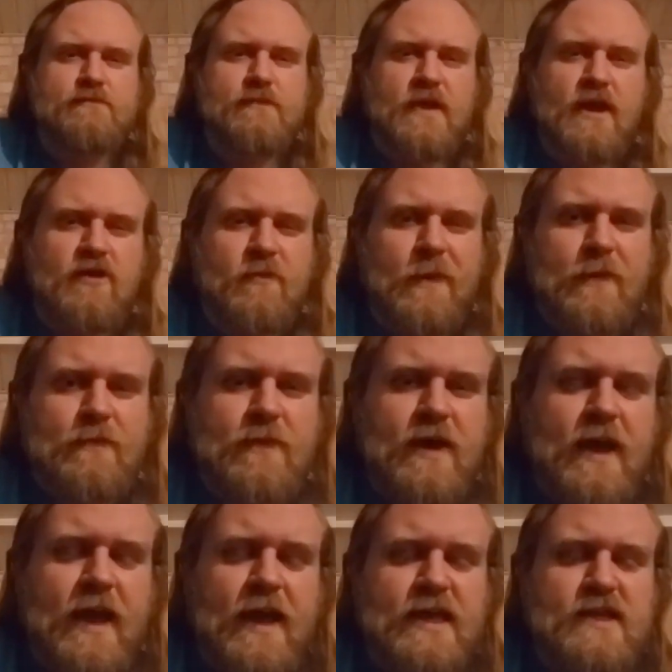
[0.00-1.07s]
I don't remember my
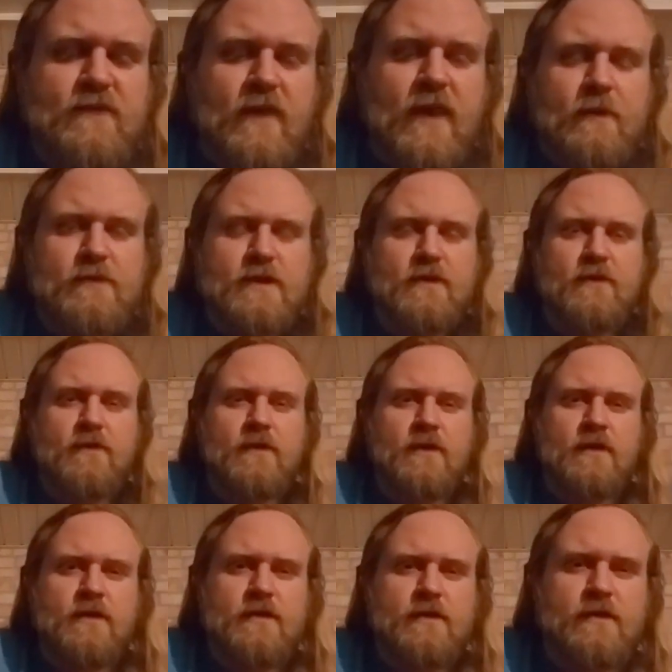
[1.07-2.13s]
ASVAB score.